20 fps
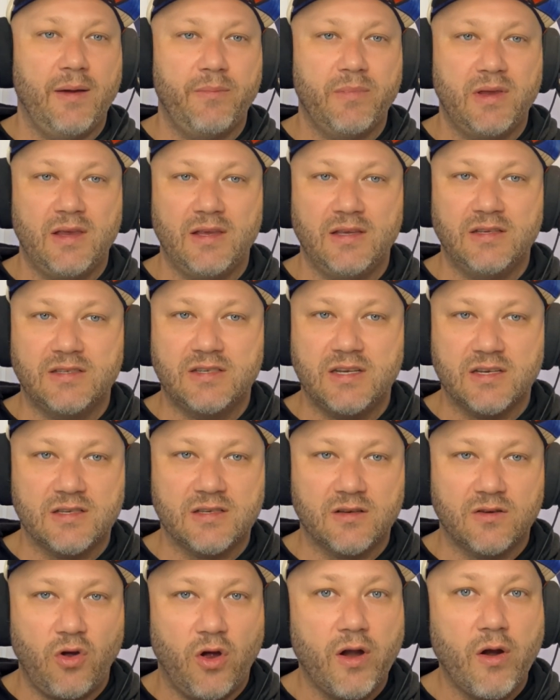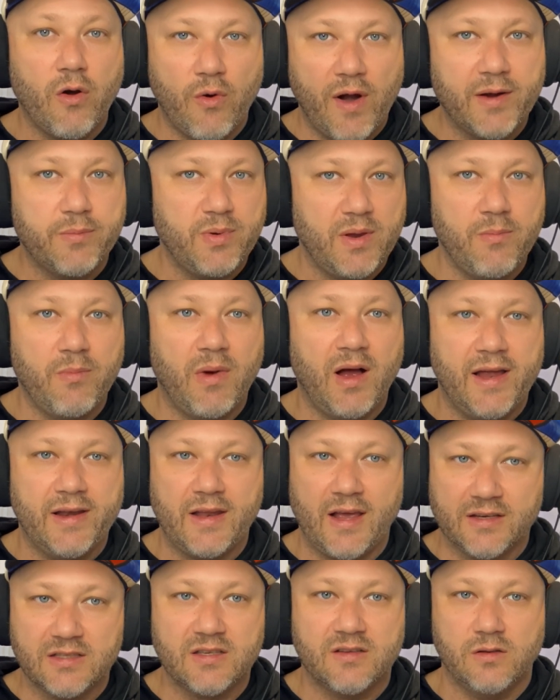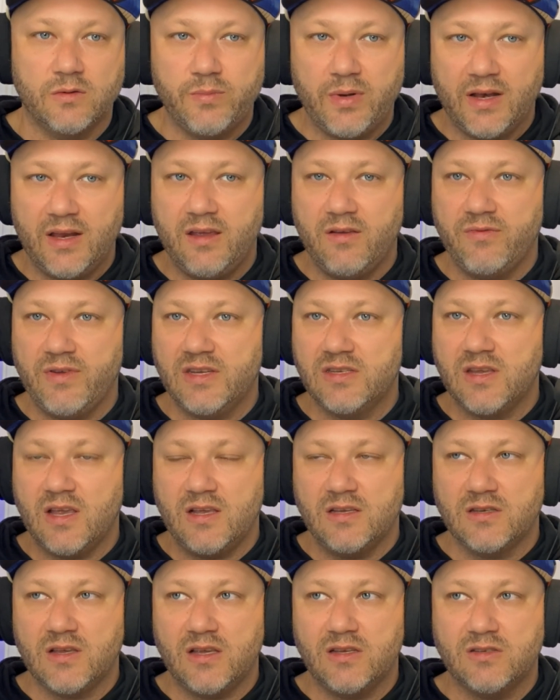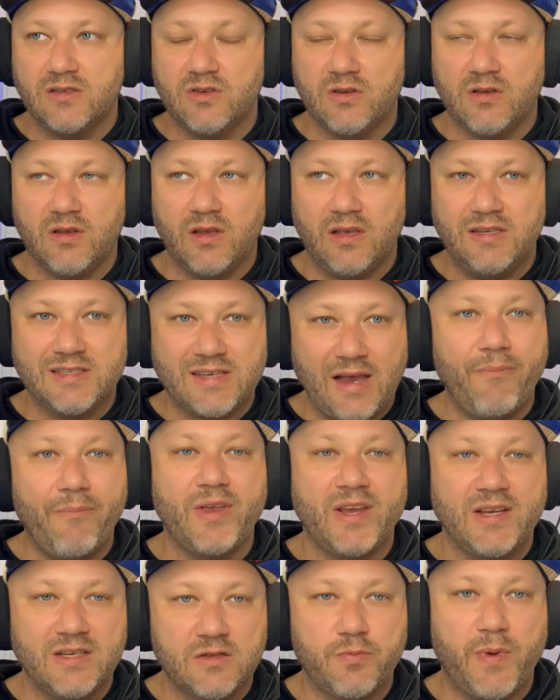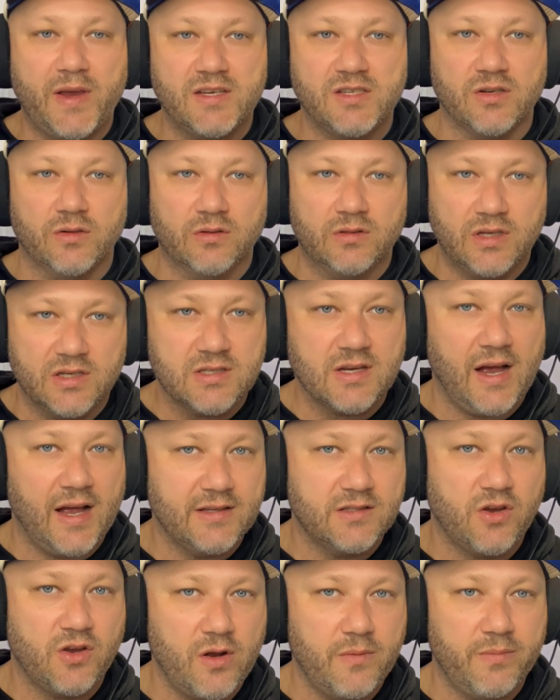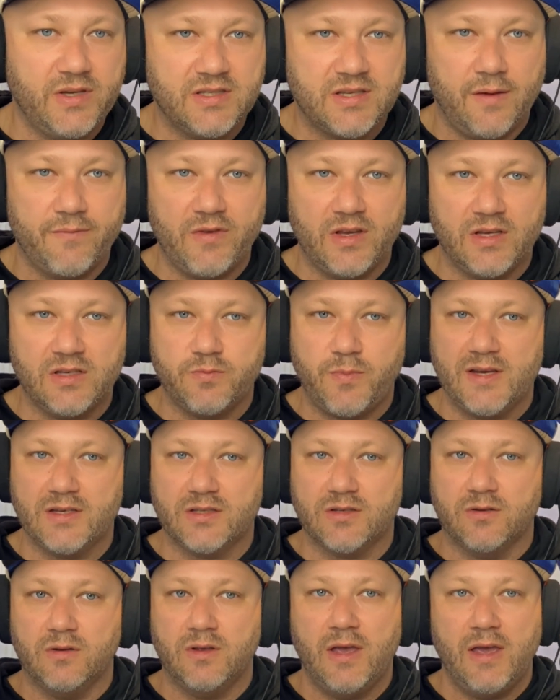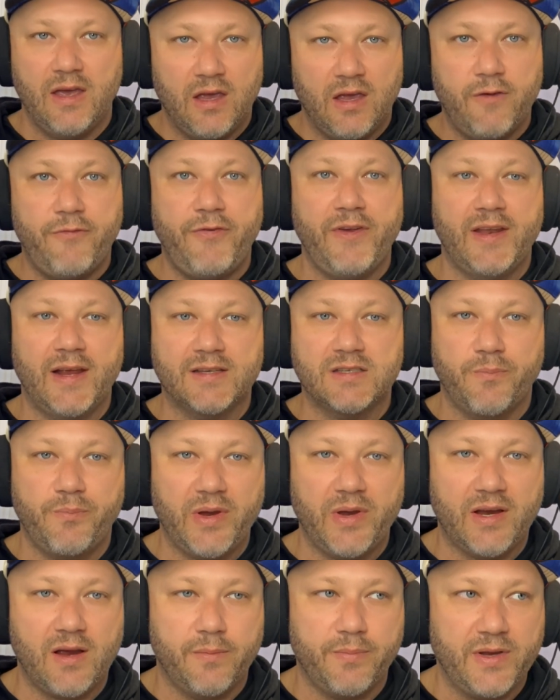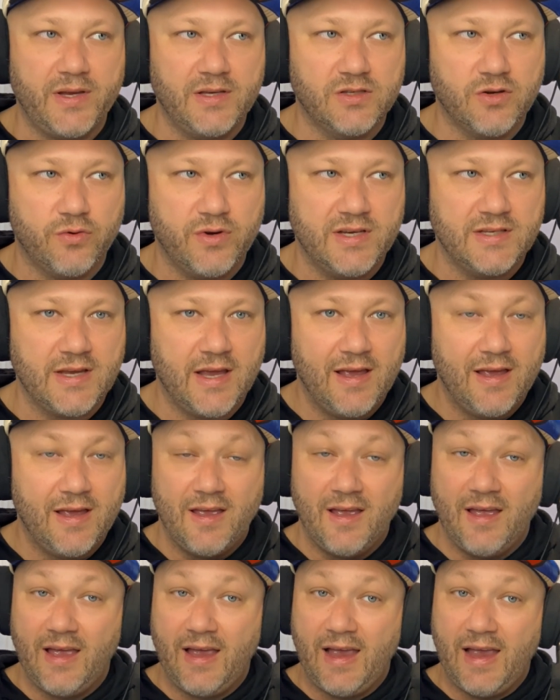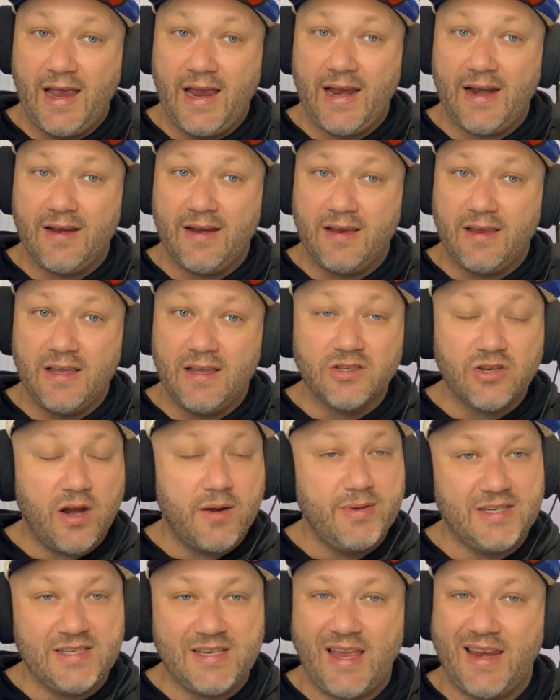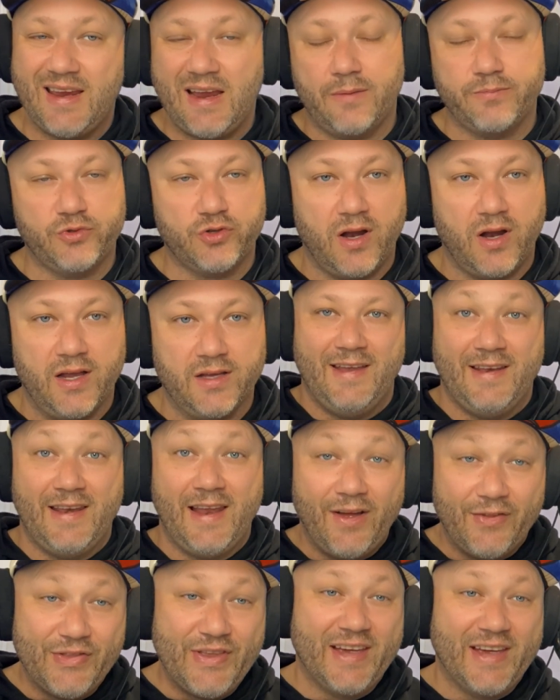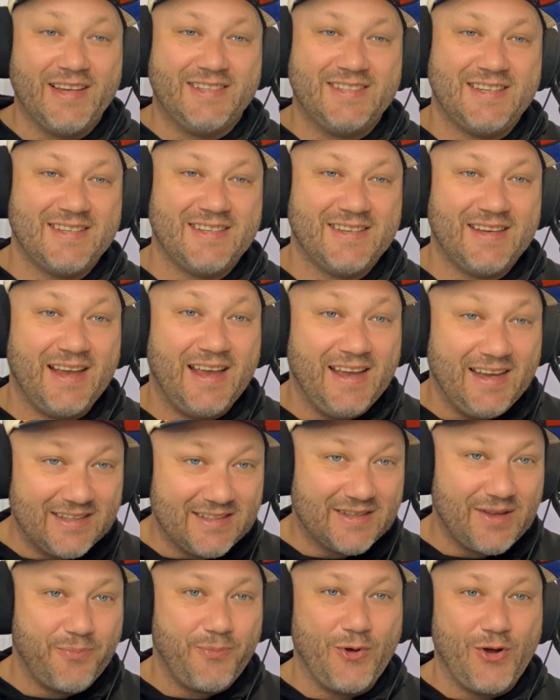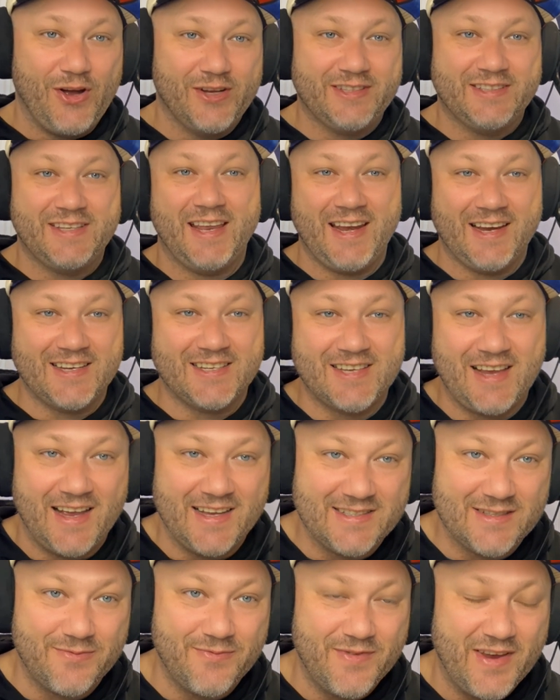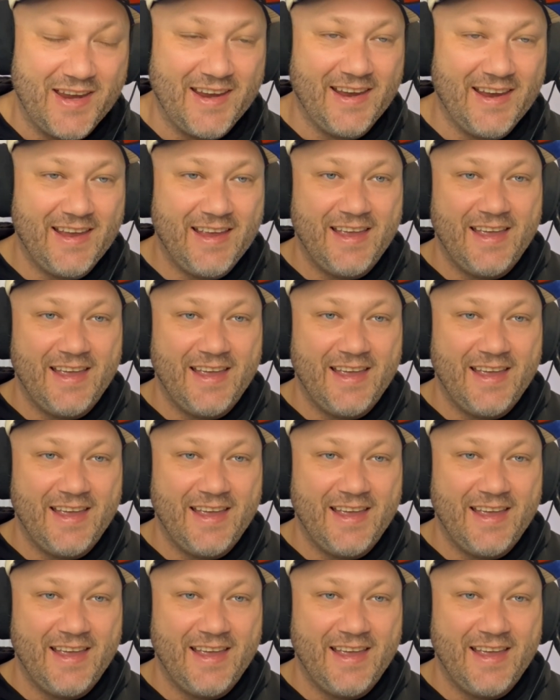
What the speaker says: He's just got a rugby mind. I still believe he's something special. This guy's going to be something special if he doesn't pick up injuries. And he's going to be setting up tries. Now this is the part that excites me.